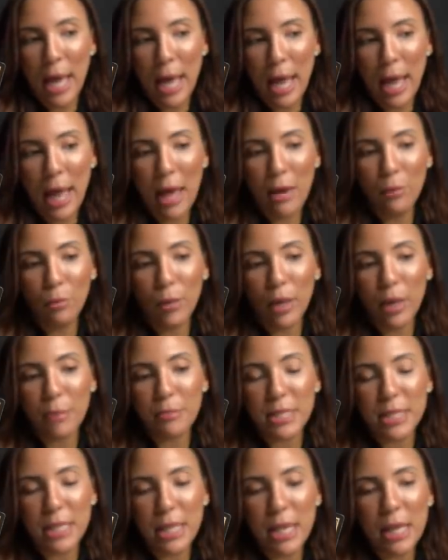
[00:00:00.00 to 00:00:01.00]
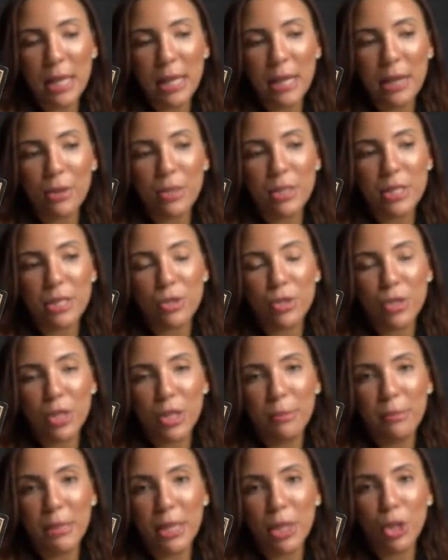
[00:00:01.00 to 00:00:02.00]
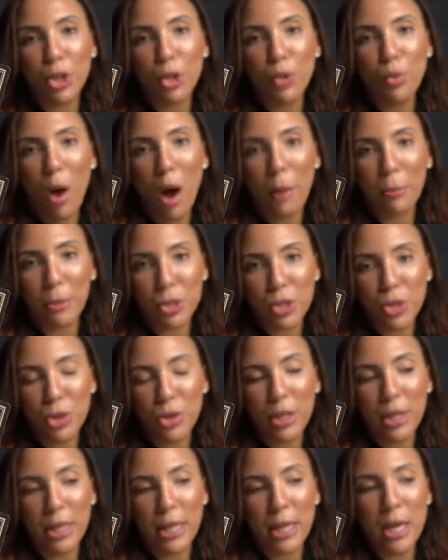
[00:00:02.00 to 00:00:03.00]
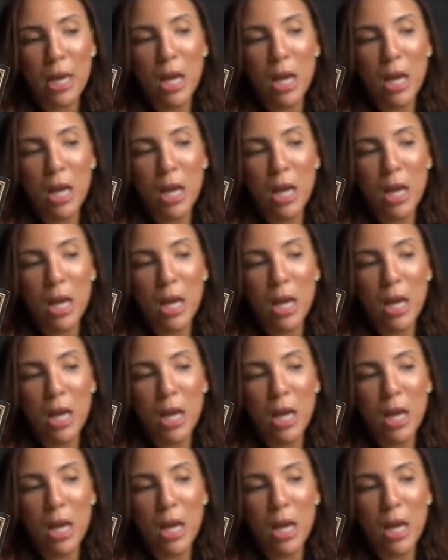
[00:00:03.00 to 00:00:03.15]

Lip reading: And what I'm seeing here is there's going to be a new opportunity,